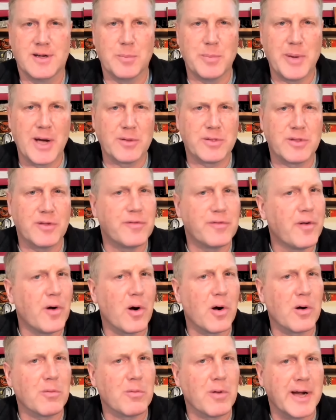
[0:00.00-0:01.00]
about the
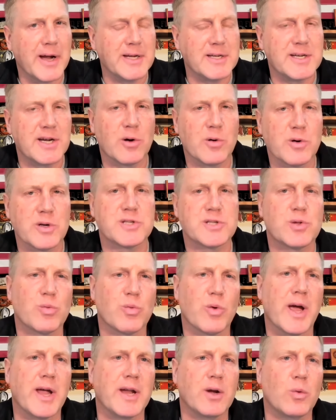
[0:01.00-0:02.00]
far-right terrorist
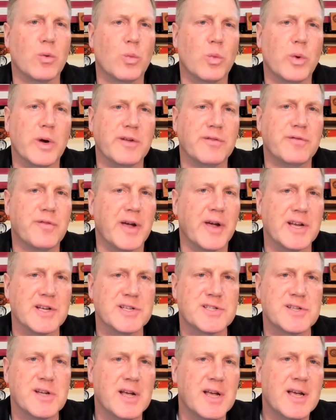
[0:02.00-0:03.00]
threat we
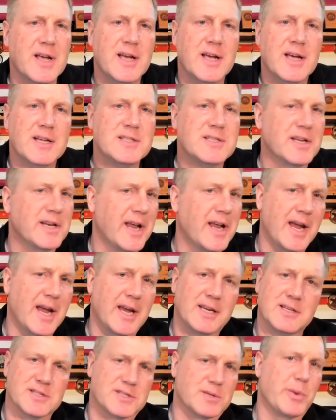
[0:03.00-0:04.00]
face
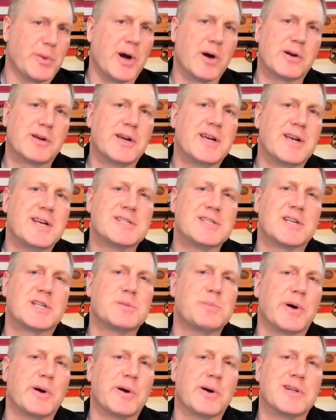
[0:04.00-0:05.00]
today, because America has
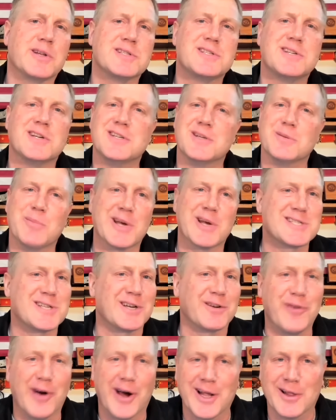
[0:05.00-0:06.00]
experienced
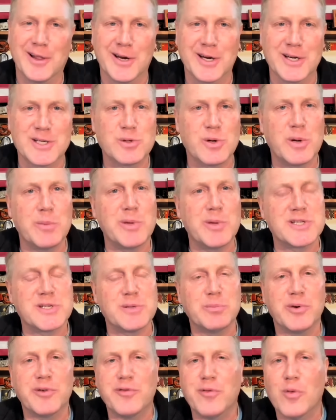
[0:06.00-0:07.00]
domestic violent
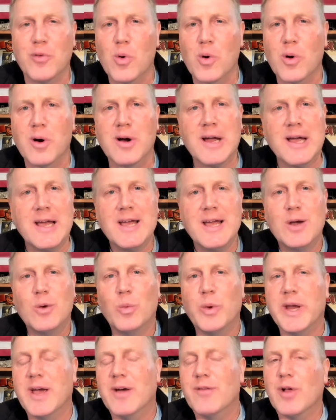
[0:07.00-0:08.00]
extremism before.
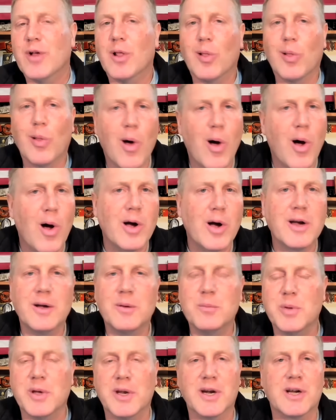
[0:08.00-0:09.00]
We have long
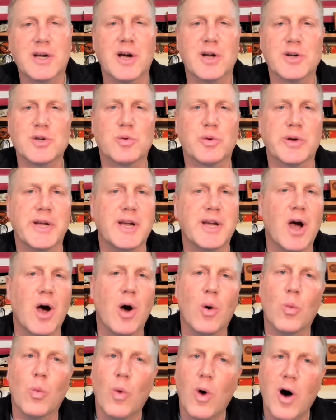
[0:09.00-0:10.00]
been a country
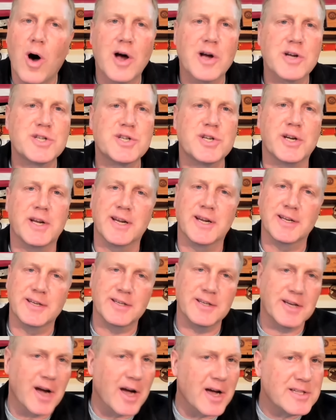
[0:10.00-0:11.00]
awash
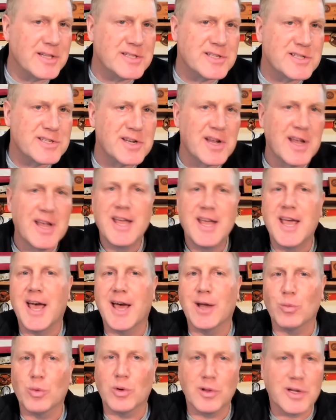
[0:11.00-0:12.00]
in guns
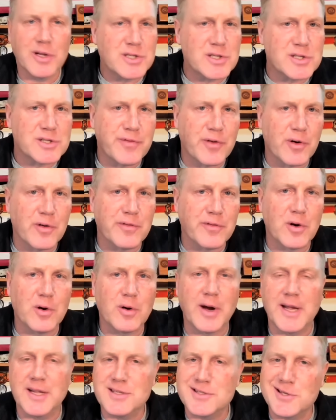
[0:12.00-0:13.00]
and religious
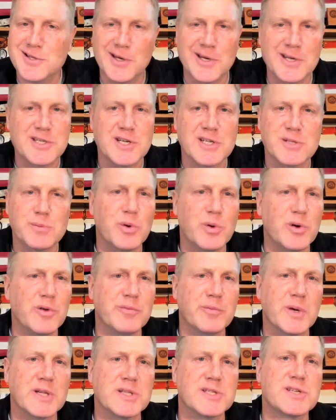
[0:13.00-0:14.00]
fervor and seditious
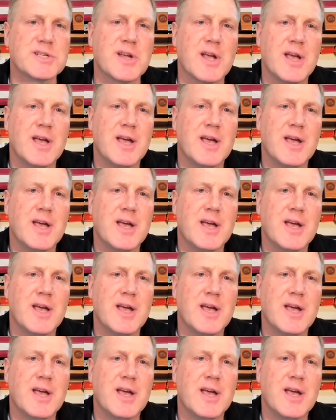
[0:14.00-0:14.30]
movements,